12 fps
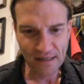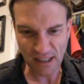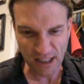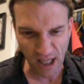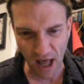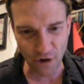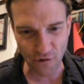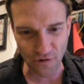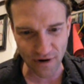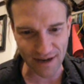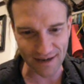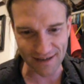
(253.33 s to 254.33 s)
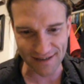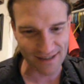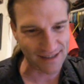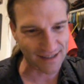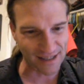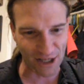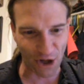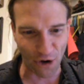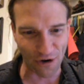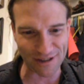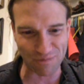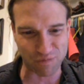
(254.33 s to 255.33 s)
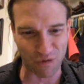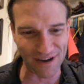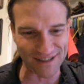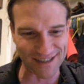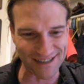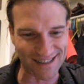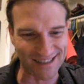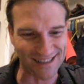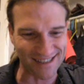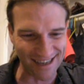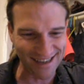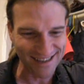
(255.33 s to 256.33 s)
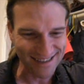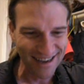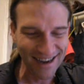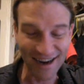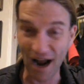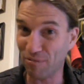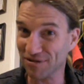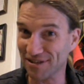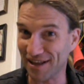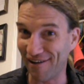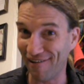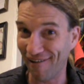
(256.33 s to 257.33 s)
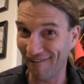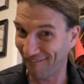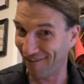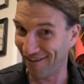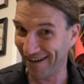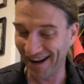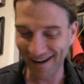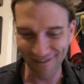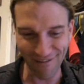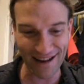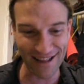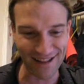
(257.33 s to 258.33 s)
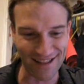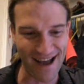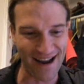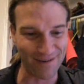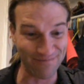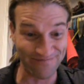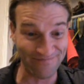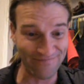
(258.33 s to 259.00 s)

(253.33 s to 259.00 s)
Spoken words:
Slaughter it in the Lord's presence. God was there? Really? What did he look like?